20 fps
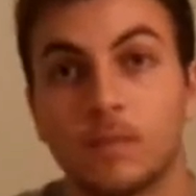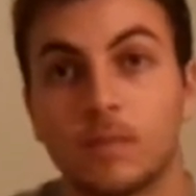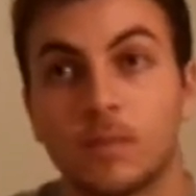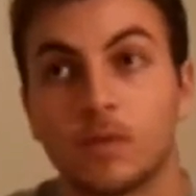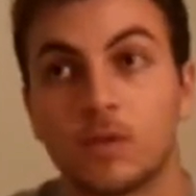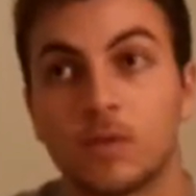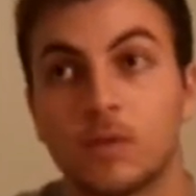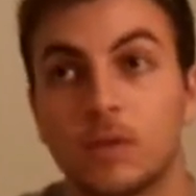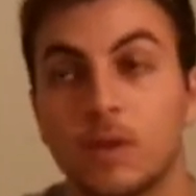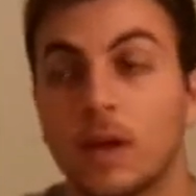
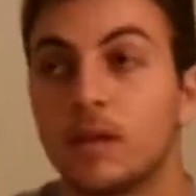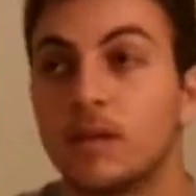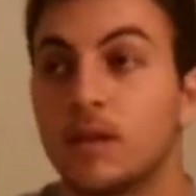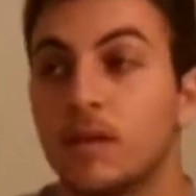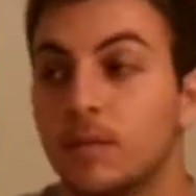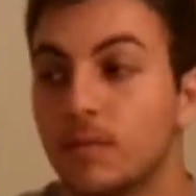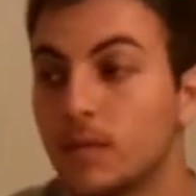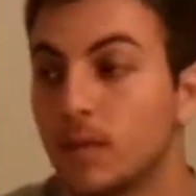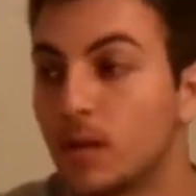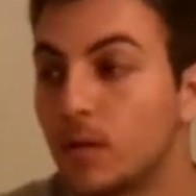So yeah,
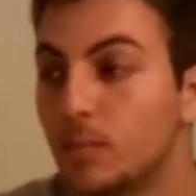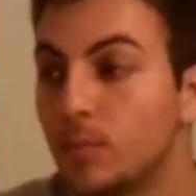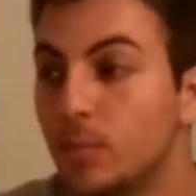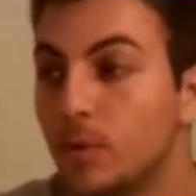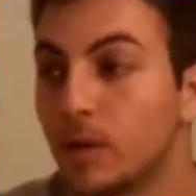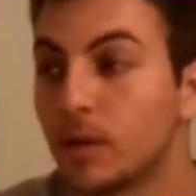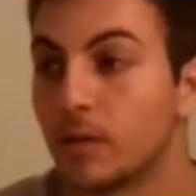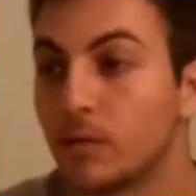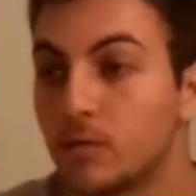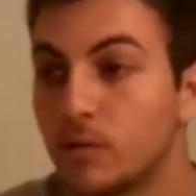definitely I'd
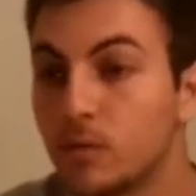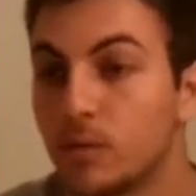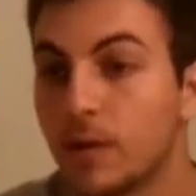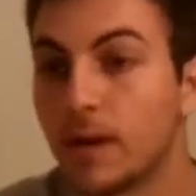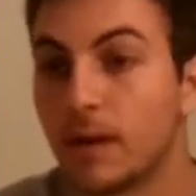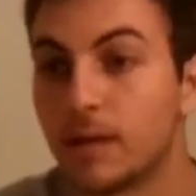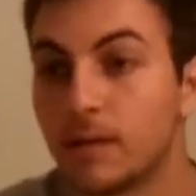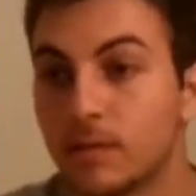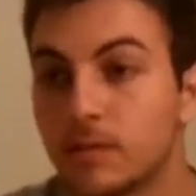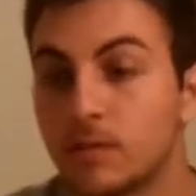pick 2
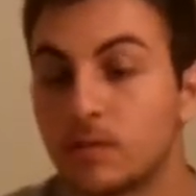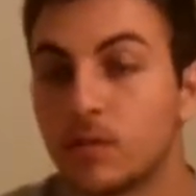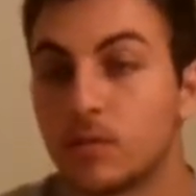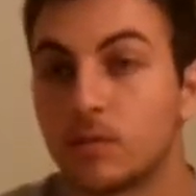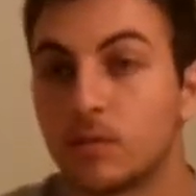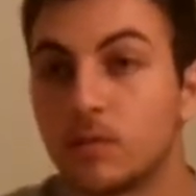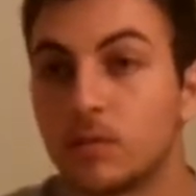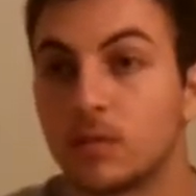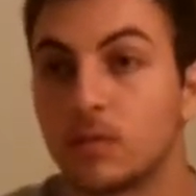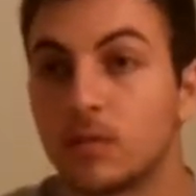hands
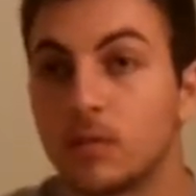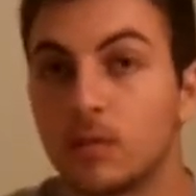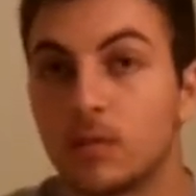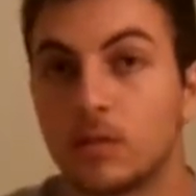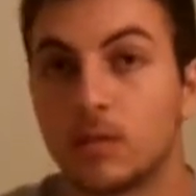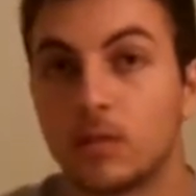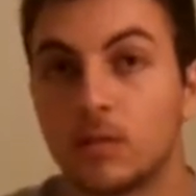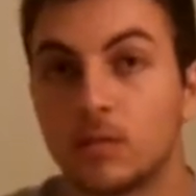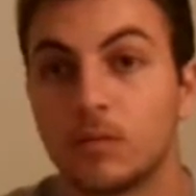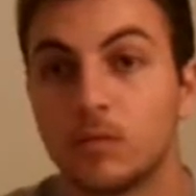over
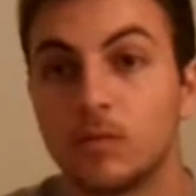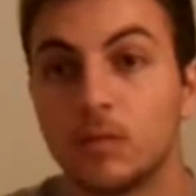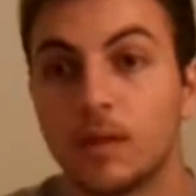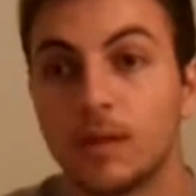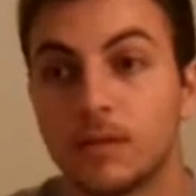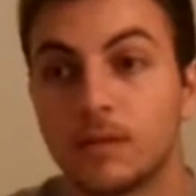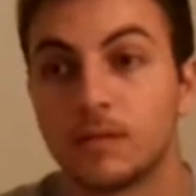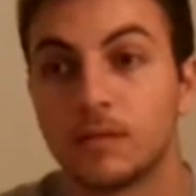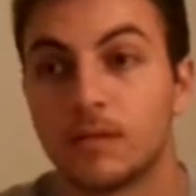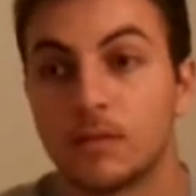2
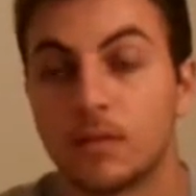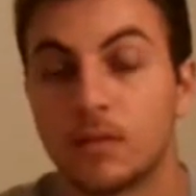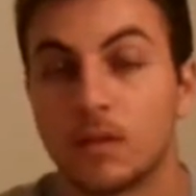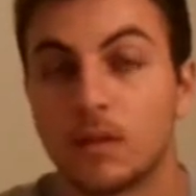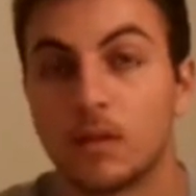legs.